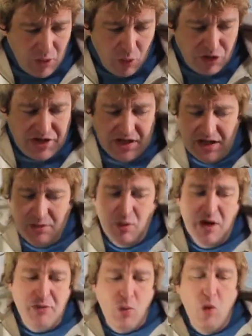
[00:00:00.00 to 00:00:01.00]
We're dealing
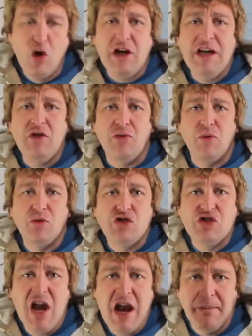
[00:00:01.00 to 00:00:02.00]
with working through
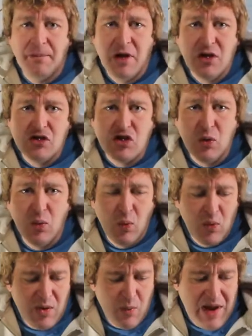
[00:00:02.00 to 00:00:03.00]
shame. So
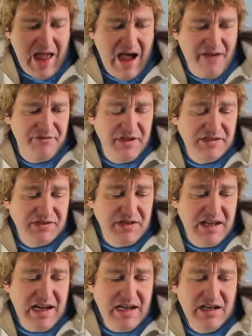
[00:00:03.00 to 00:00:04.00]
we have this
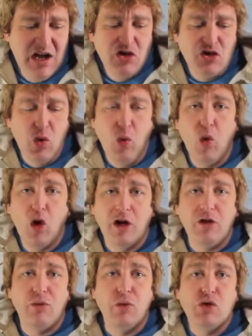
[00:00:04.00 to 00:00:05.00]
need to
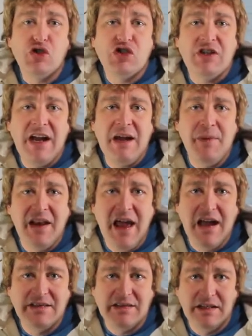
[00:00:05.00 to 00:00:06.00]
work through shame in
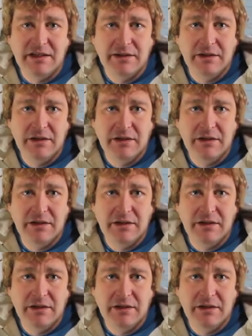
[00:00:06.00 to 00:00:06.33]
acting.